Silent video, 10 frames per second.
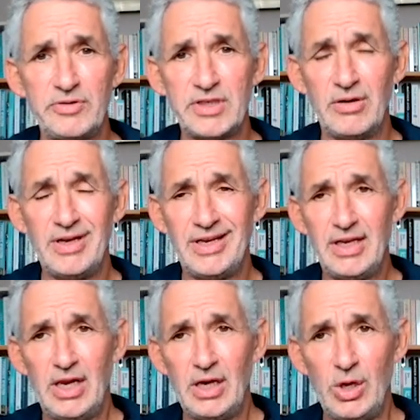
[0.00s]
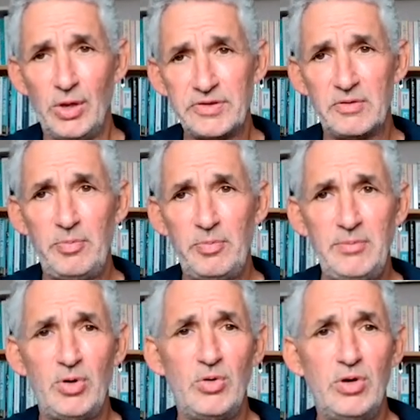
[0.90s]
So lots of
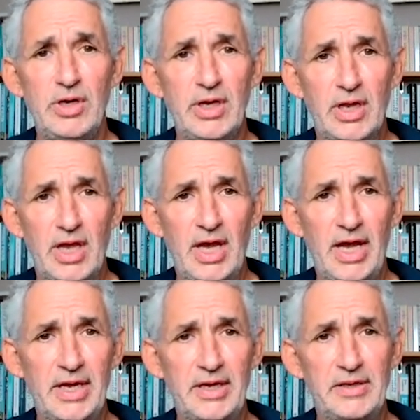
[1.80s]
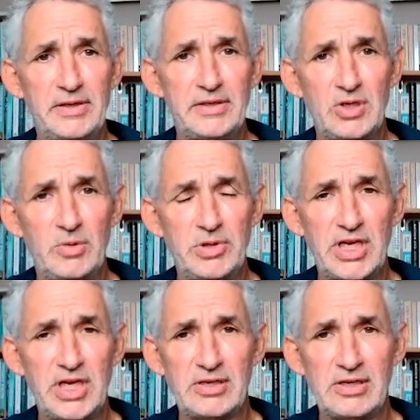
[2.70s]
people uh, still
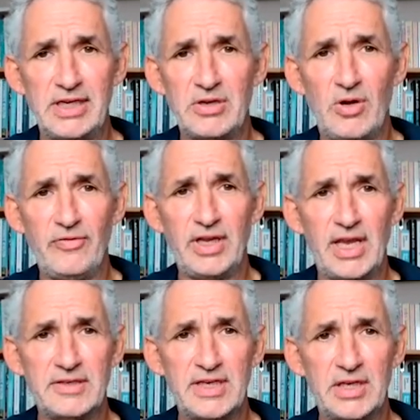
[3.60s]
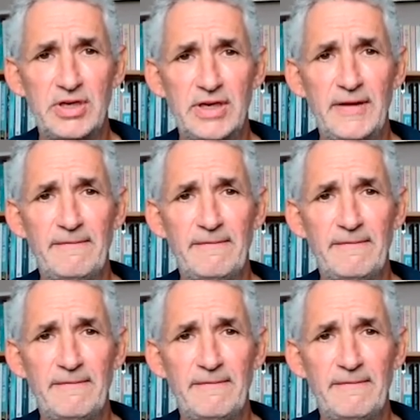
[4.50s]
potentially coughing, etc.